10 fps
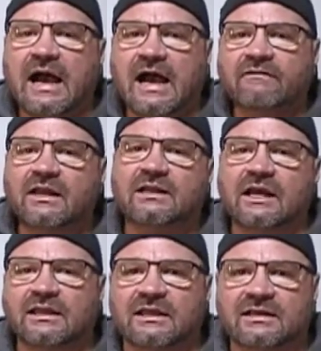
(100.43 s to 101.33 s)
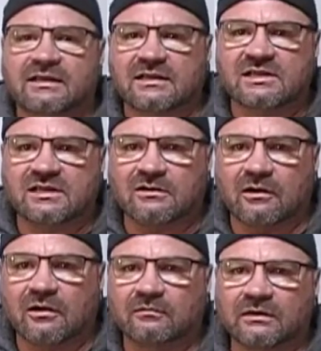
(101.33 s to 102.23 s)
I've done nothing to this
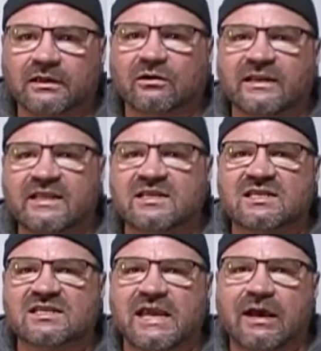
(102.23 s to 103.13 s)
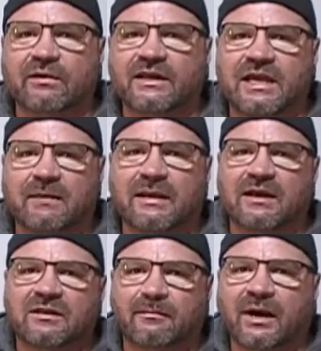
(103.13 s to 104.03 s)
guitar. Literally, this is how it came out
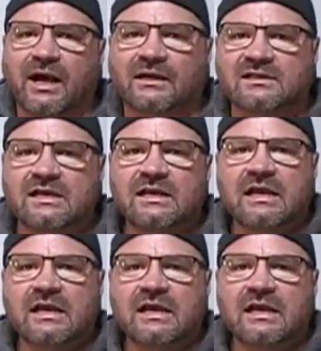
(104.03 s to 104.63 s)
of the box.